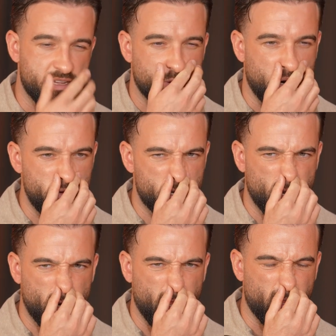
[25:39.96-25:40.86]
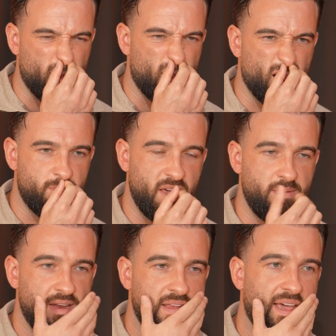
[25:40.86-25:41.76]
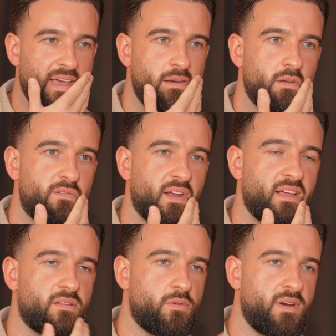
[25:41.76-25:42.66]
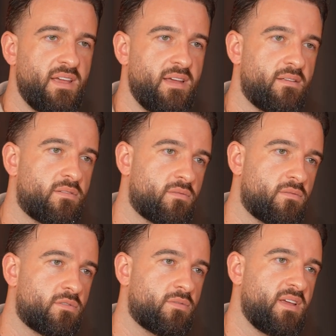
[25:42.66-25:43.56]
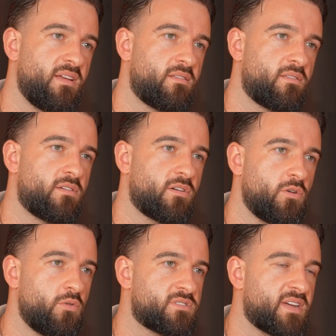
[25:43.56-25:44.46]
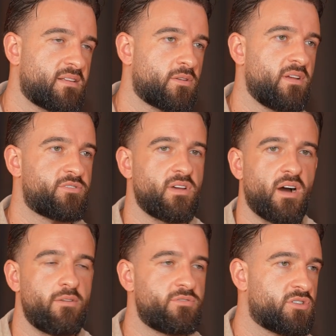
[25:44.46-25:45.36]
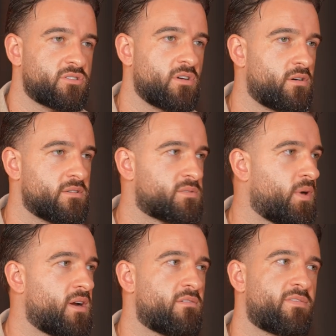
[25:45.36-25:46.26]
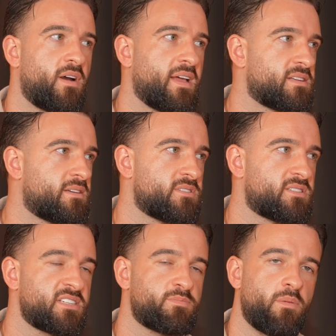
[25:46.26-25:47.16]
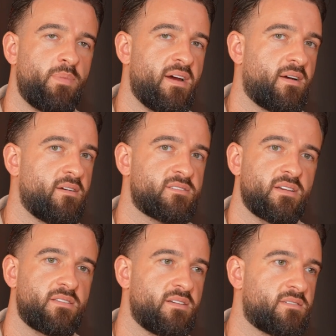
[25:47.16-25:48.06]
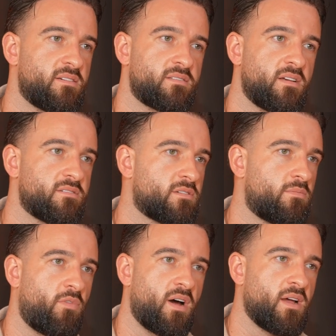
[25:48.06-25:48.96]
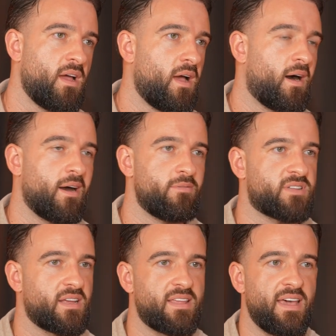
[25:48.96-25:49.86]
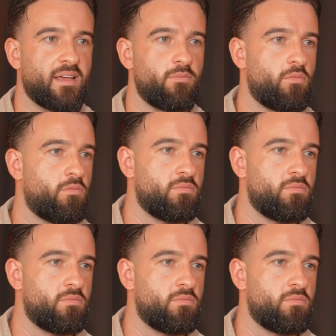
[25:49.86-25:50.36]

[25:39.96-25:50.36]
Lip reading: so I just kind of like, maybe the end of like 2022, start to 23, I was just uninspired for like, there was a 6 month pair and I was like, there's something wrong. I was like taking